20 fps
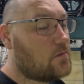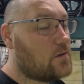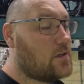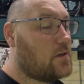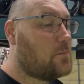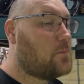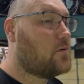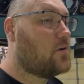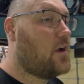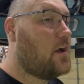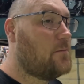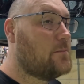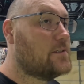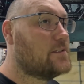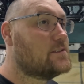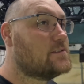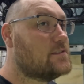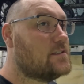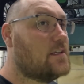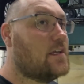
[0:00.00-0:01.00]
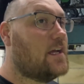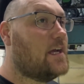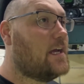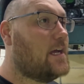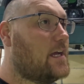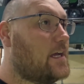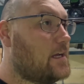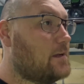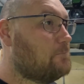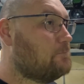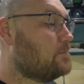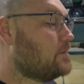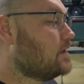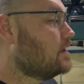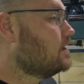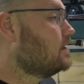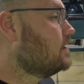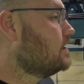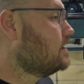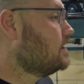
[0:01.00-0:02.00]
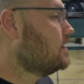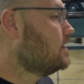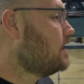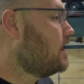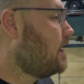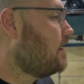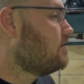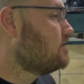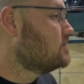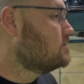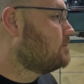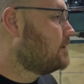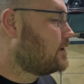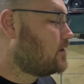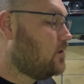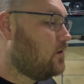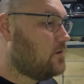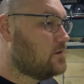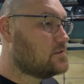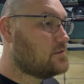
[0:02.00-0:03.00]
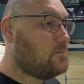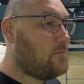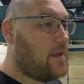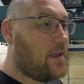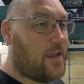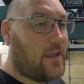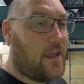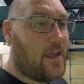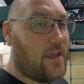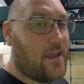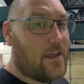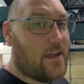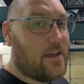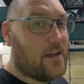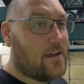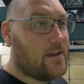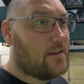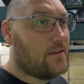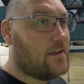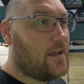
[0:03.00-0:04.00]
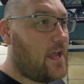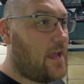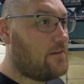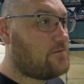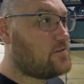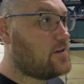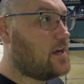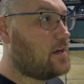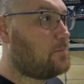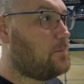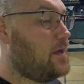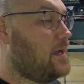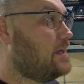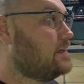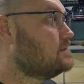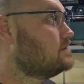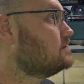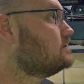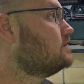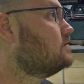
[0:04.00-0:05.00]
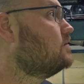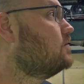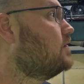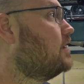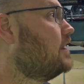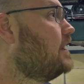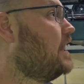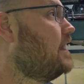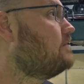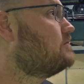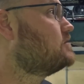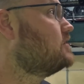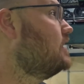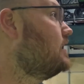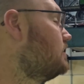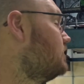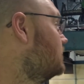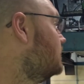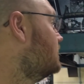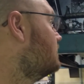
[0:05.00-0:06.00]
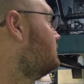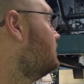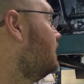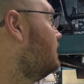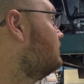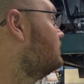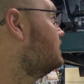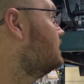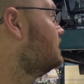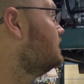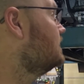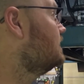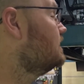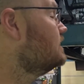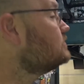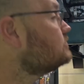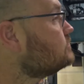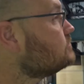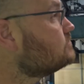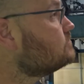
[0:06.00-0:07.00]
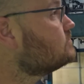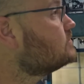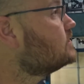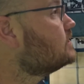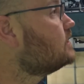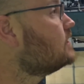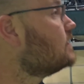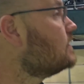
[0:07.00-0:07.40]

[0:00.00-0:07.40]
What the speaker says: real promise. My goal was to make a half track pass. Well, at half track we ended up having a issue,